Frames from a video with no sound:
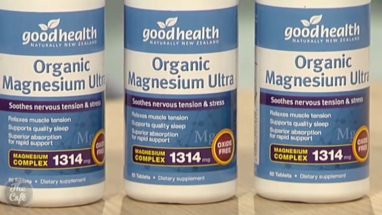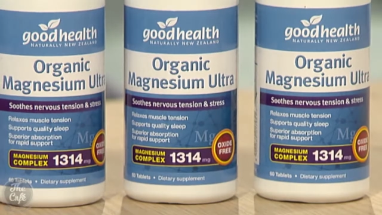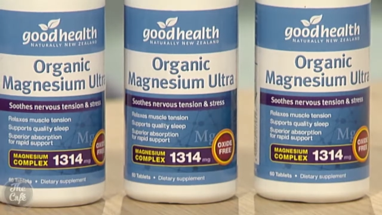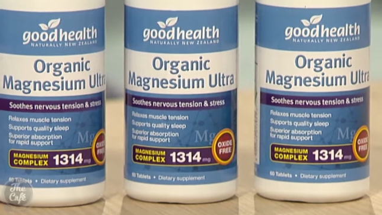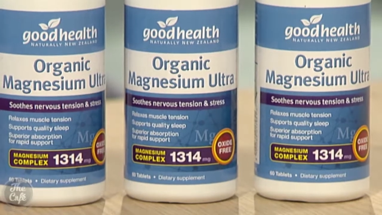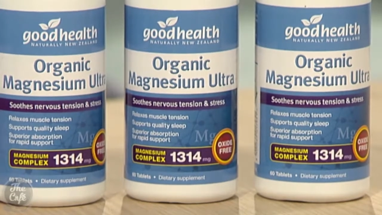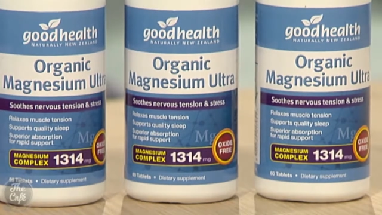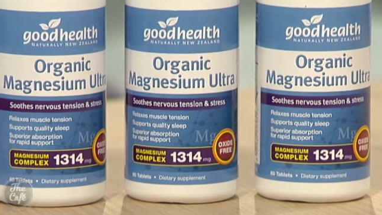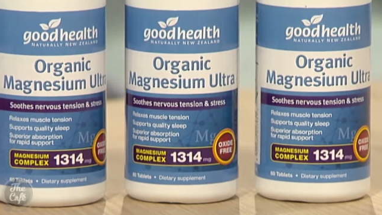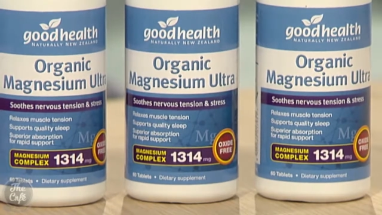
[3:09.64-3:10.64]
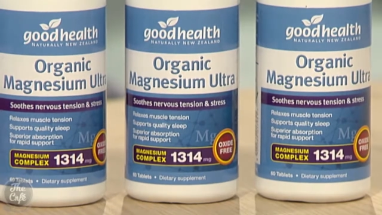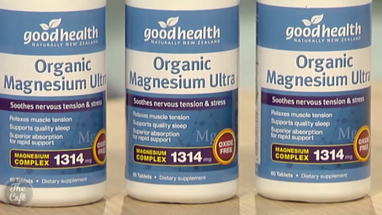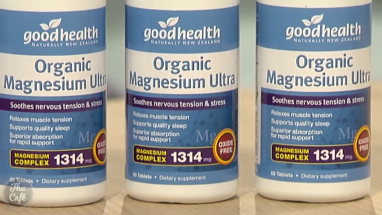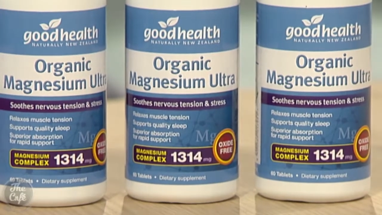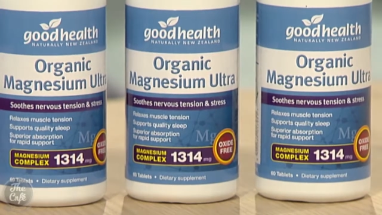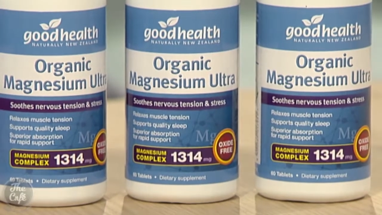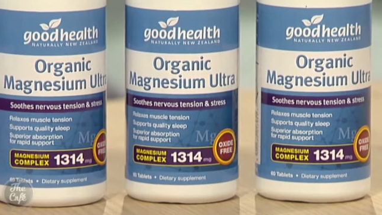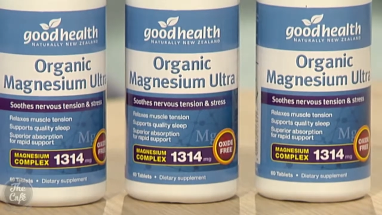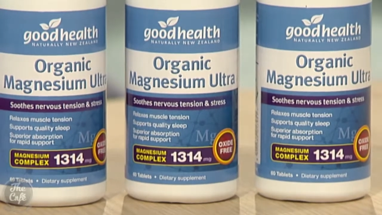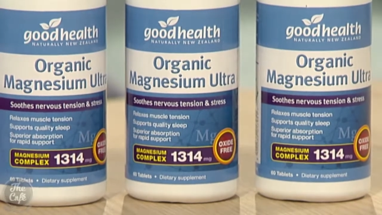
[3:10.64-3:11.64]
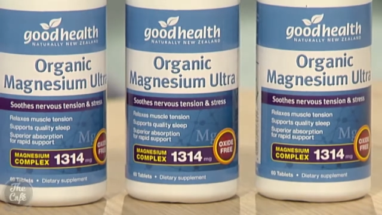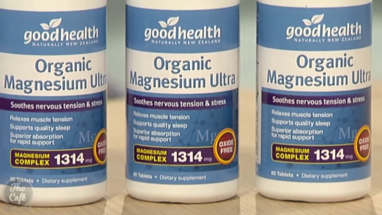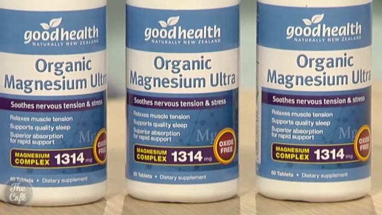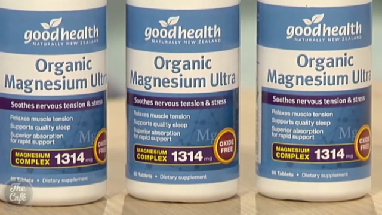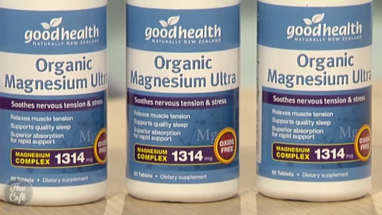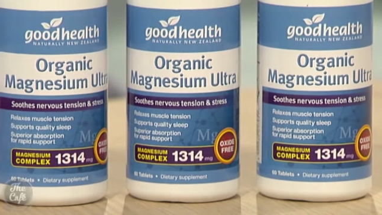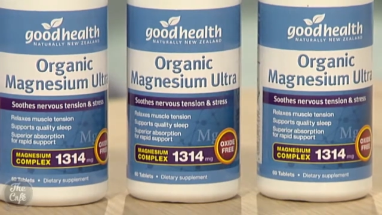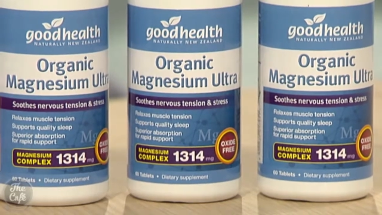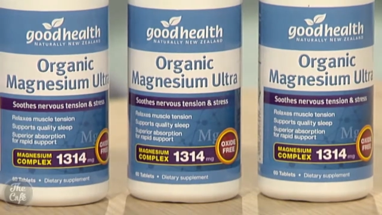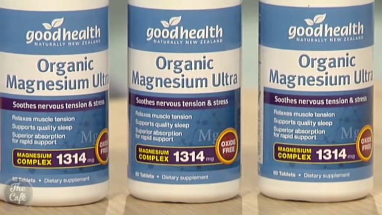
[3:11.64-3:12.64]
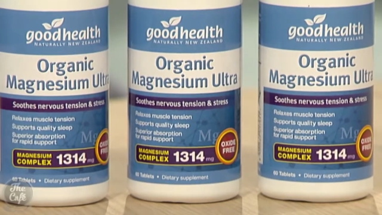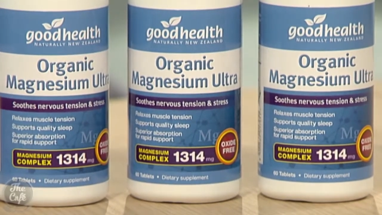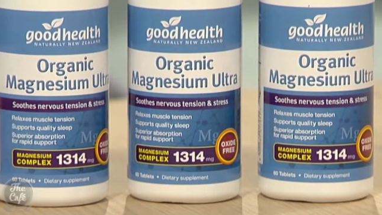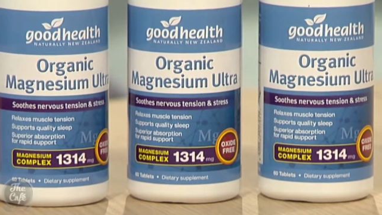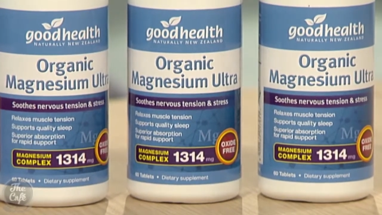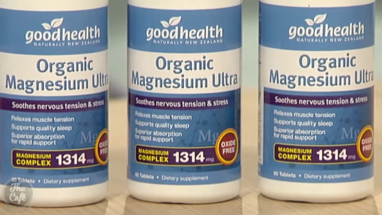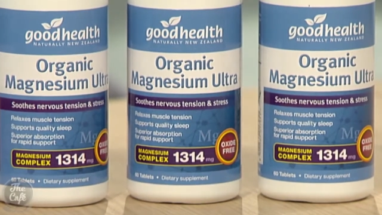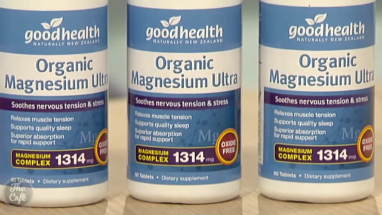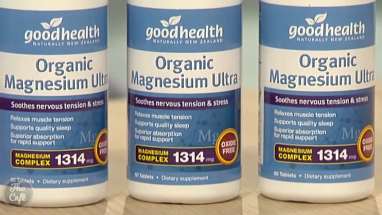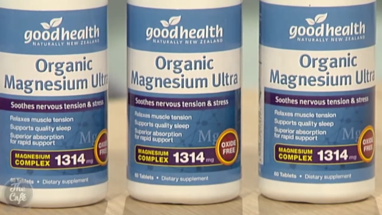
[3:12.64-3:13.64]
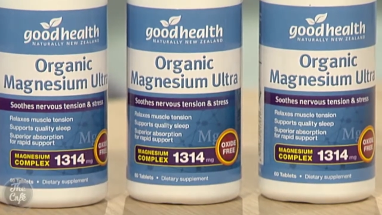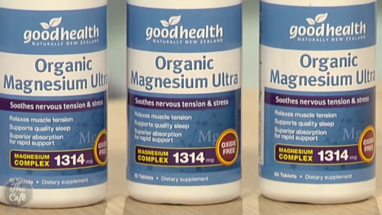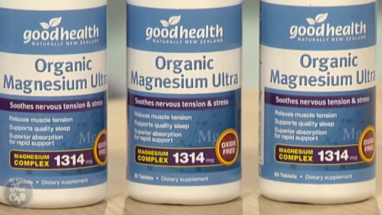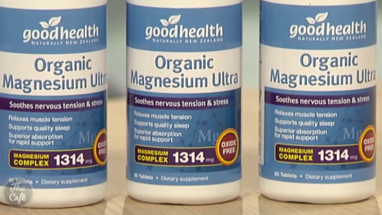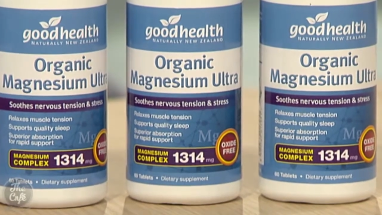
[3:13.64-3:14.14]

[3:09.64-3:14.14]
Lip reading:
(no speaker visible)